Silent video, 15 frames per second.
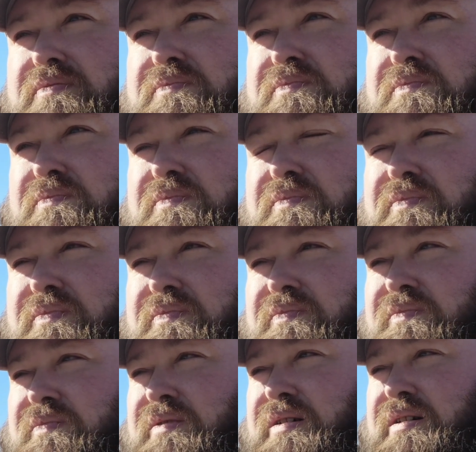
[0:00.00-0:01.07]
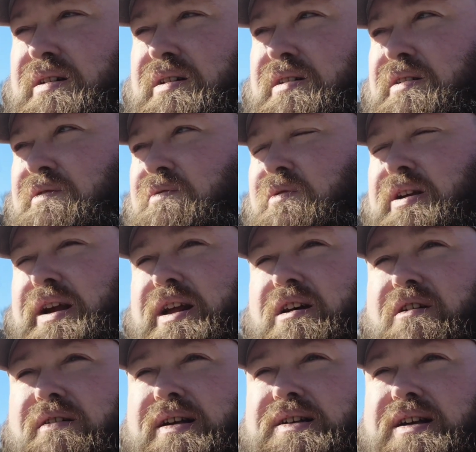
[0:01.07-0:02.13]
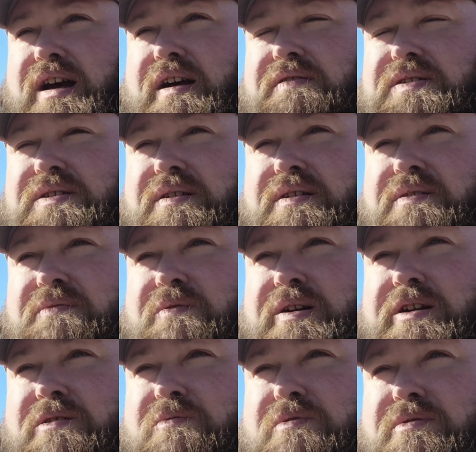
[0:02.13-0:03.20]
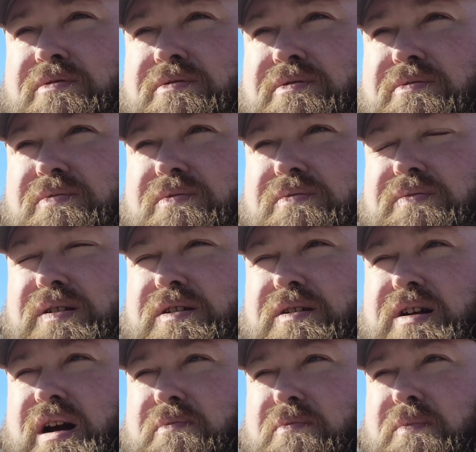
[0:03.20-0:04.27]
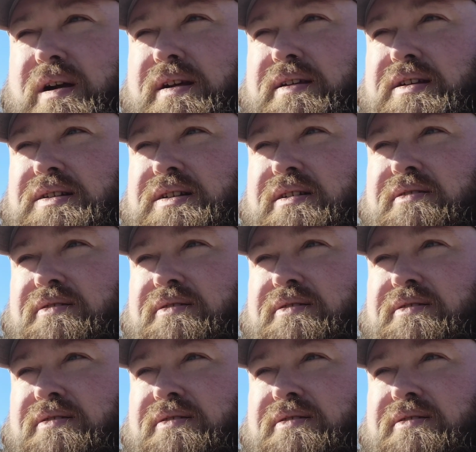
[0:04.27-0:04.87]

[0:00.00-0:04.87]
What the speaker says: If we get all these hives through the winter, we'll do a couple methods.